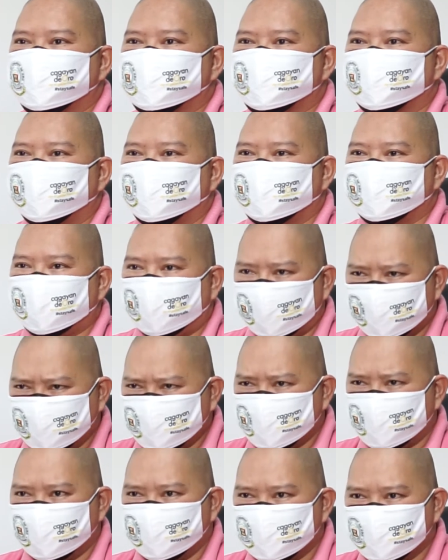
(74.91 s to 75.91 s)
or
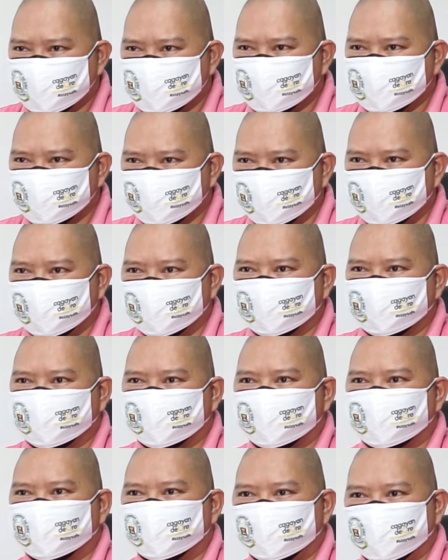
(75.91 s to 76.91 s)
guardians do not
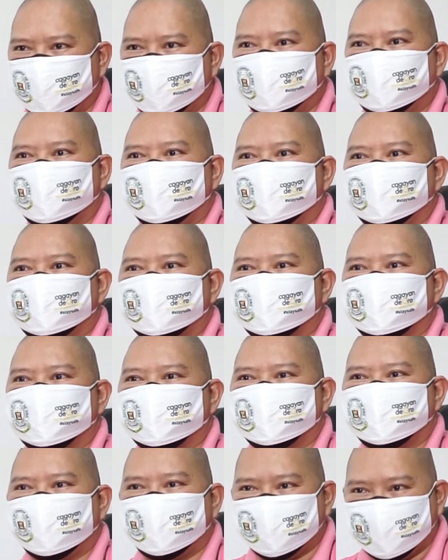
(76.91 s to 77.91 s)
really
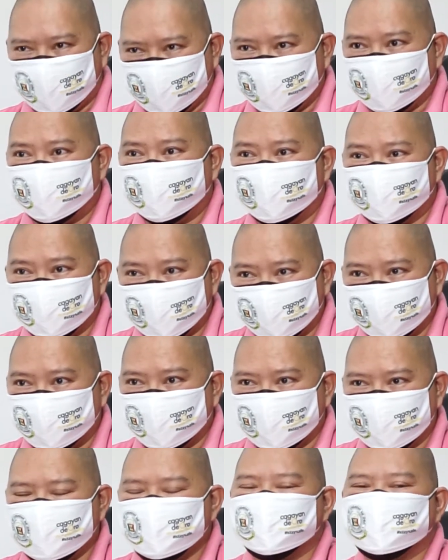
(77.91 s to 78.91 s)
take care of our
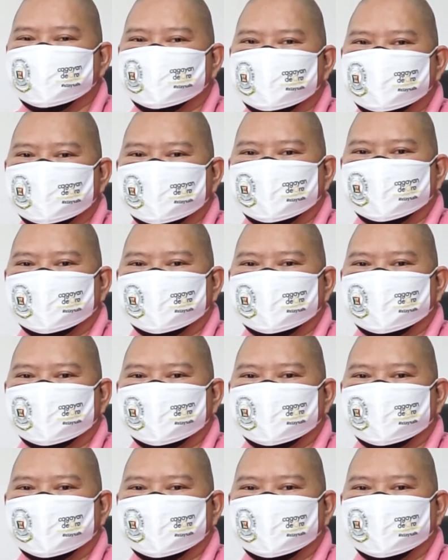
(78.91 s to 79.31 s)
kids,